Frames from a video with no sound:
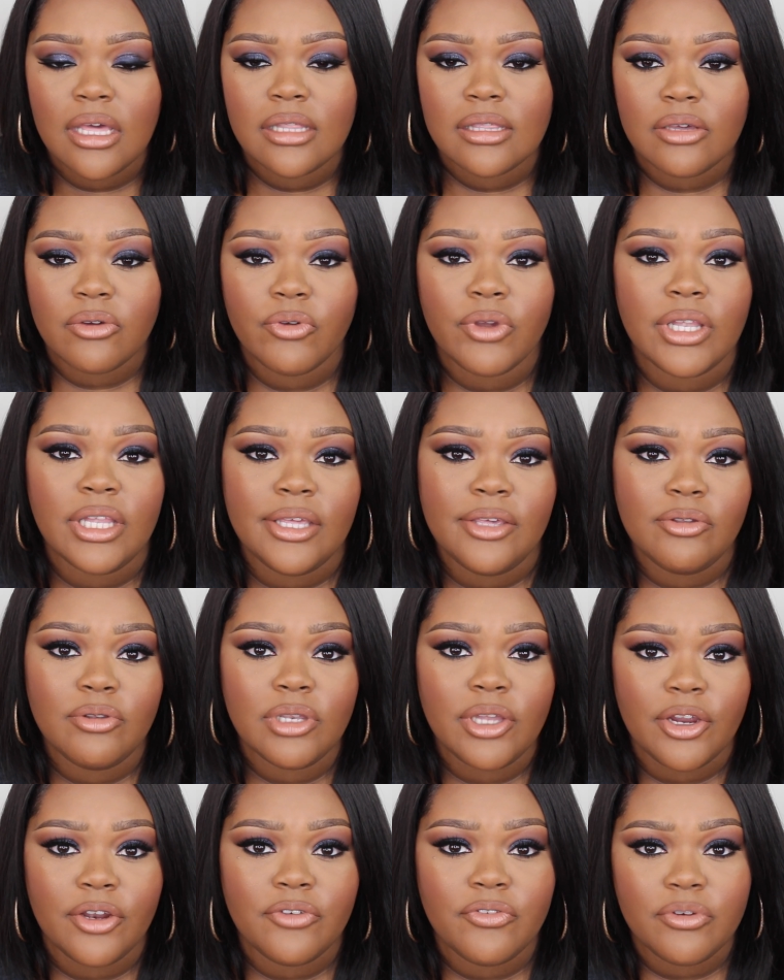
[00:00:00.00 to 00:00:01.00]
so really you
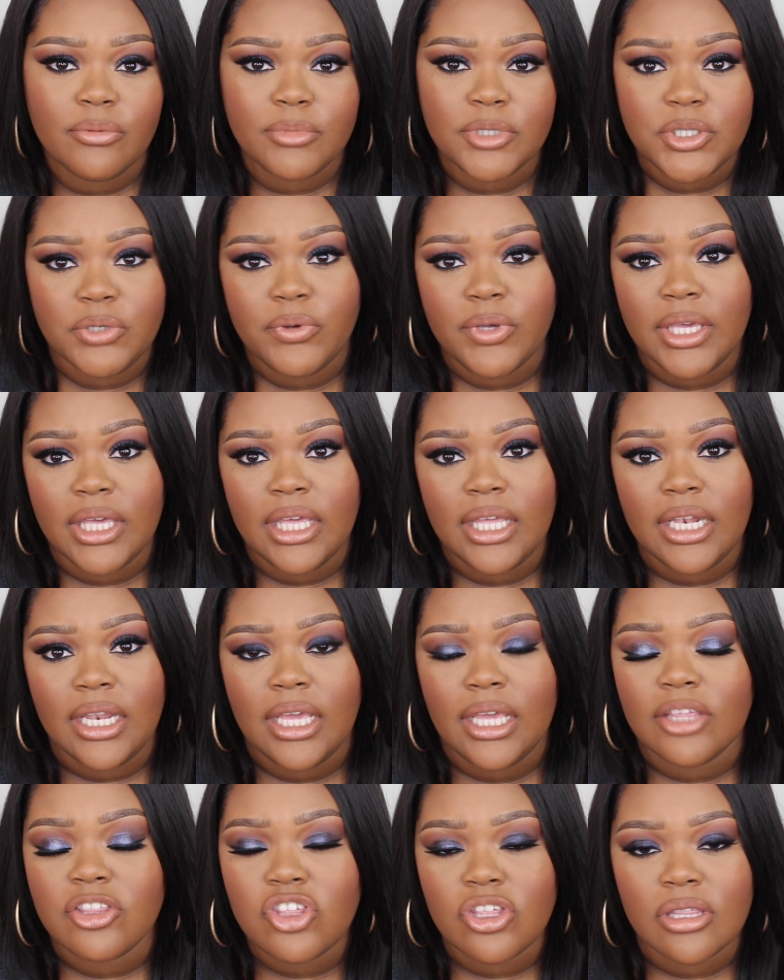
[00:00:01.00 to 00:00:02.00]
learn from doing it
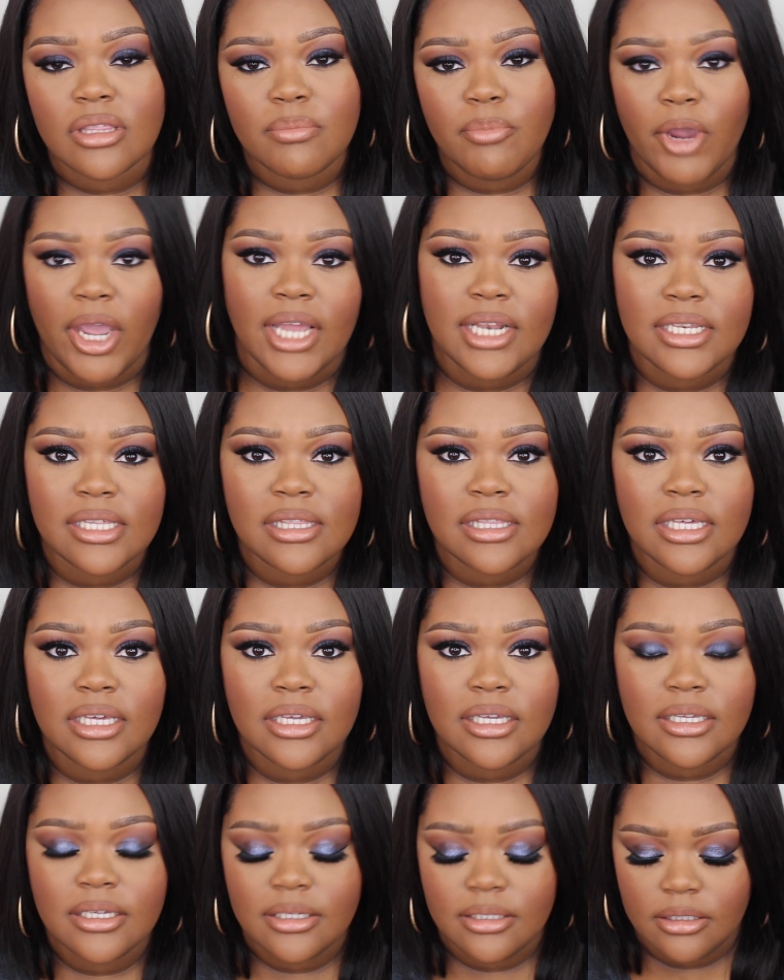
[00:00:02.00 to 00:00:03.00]
and just
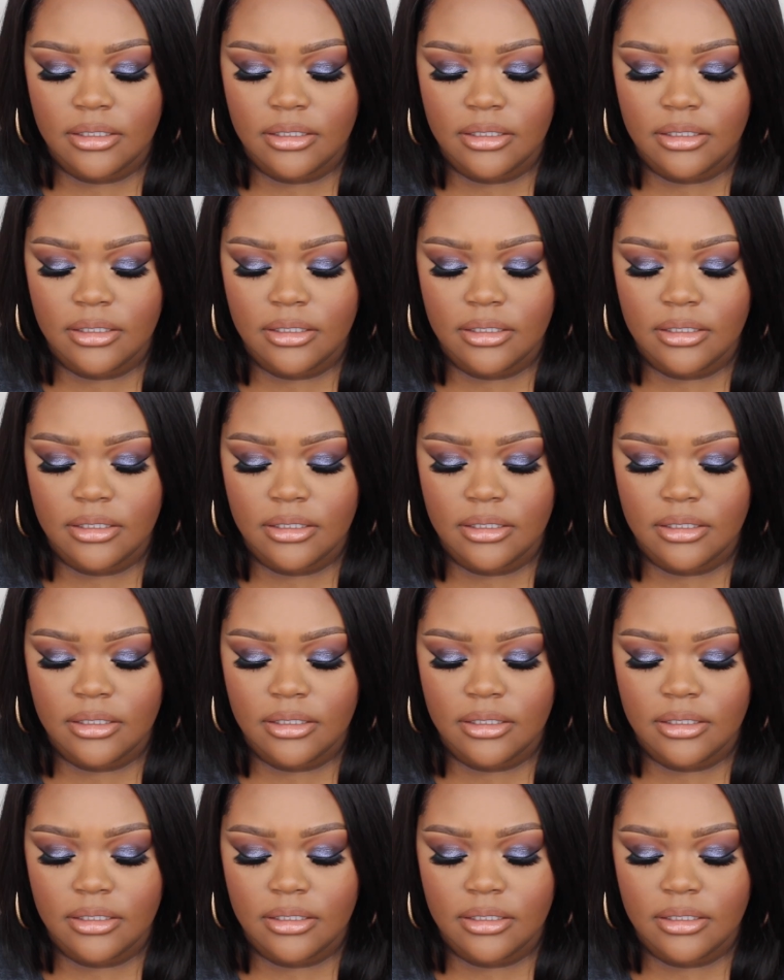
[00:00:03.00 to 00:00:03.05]
practicing